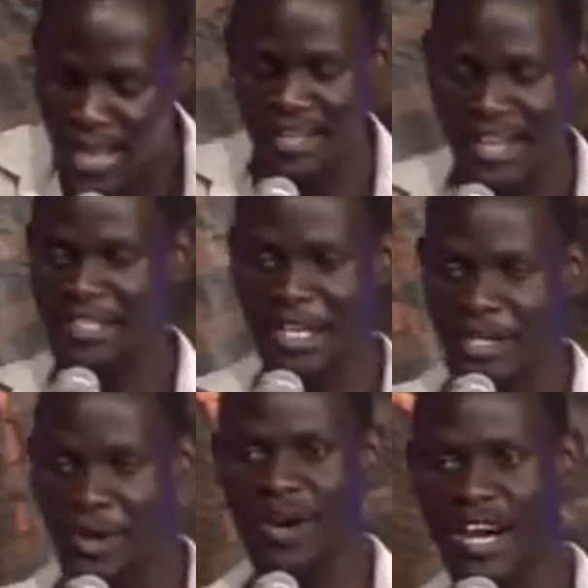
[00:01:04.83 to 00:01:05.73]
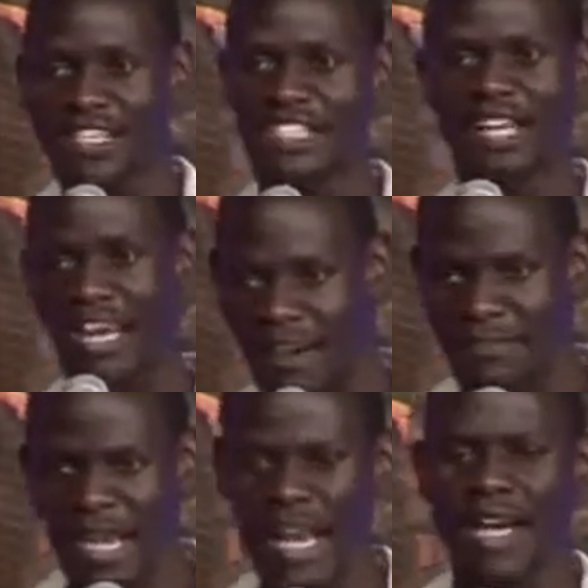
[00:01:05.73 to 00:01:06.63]
her, I cracked a joke and she
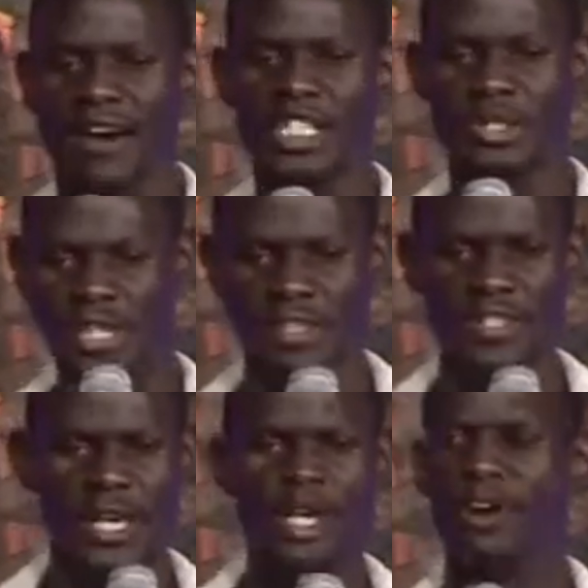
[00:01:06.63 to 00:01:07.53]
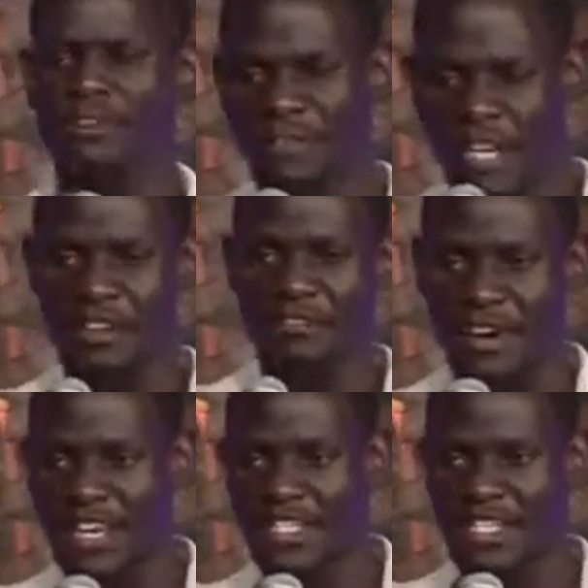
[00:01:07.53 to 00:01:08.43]
laughed. Now, she wanted to say, you are very
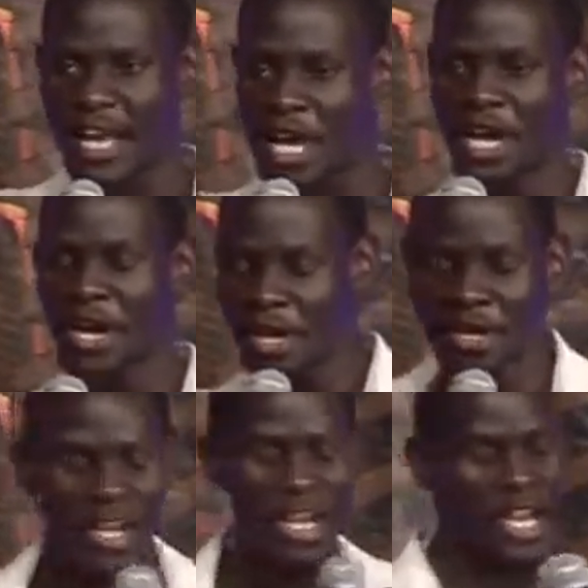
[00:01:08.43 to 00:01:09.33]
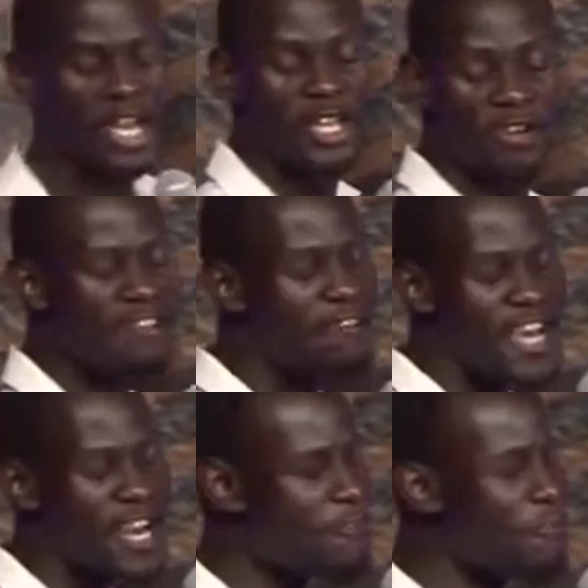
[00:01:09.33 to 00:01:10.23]
funny. She's like, you are
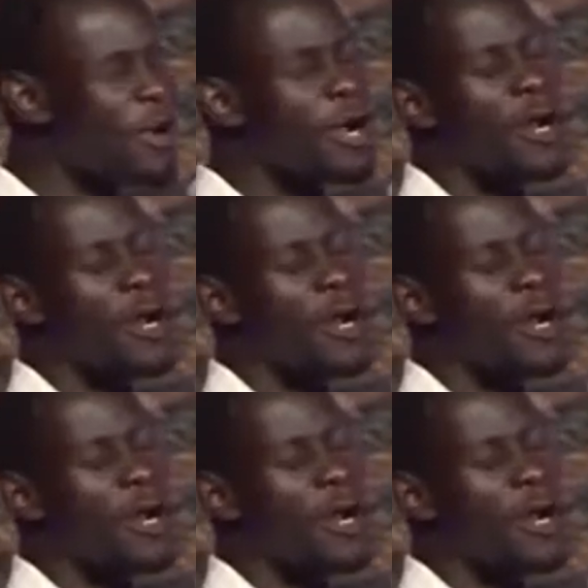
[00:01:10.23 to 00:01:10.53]
very...